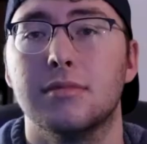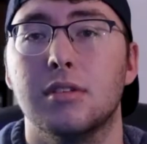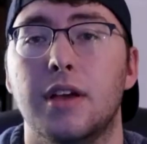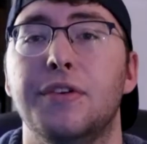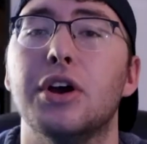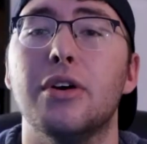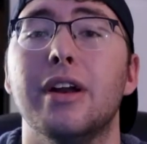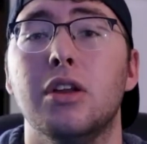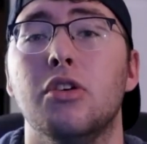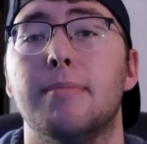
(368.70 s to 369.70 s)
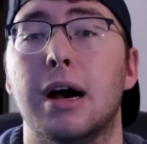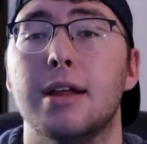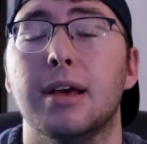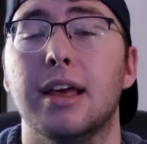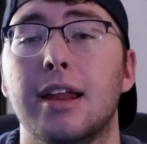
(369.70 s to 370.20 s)
If you're going into a body
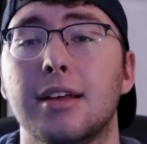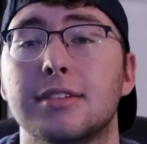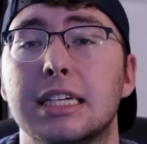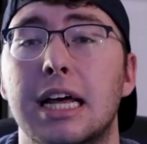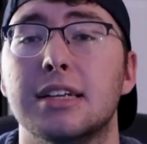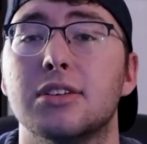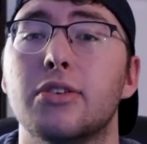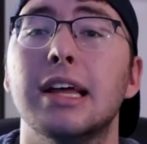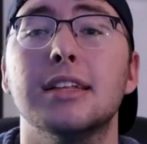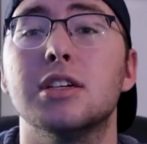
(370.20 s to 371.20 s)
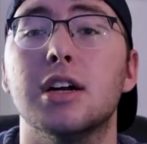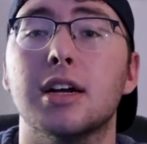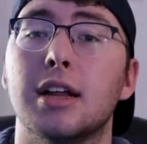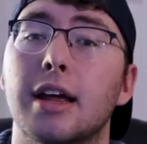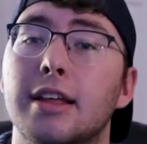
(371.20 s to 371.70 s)
mechanics class, go ahead and
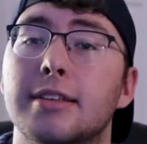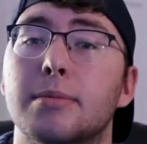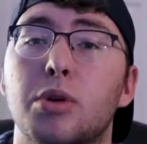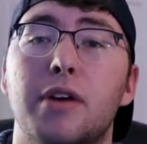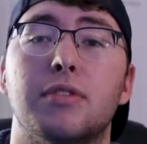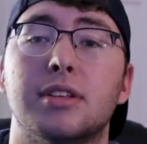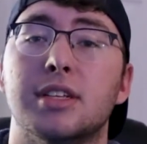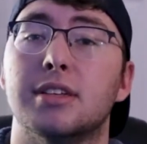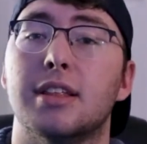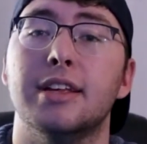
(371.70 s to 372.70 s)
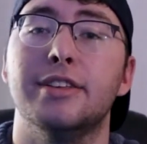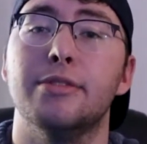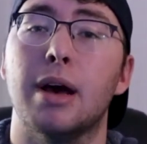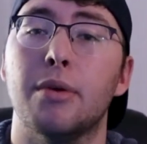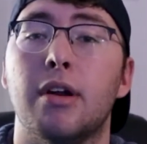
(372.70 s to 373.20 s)
start collecting some references, things you
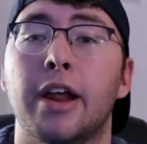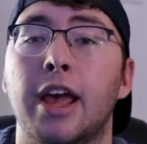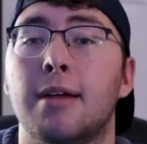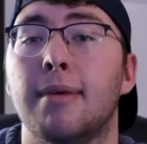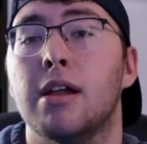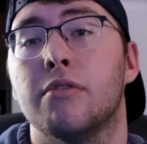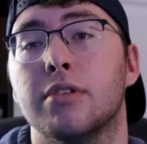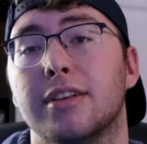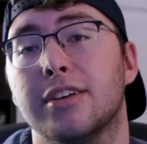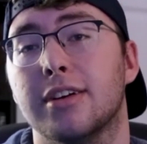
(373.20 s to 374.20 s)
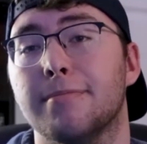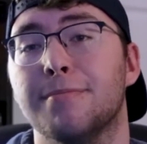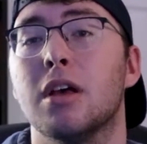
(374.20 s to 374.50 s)
might want to animate over the term.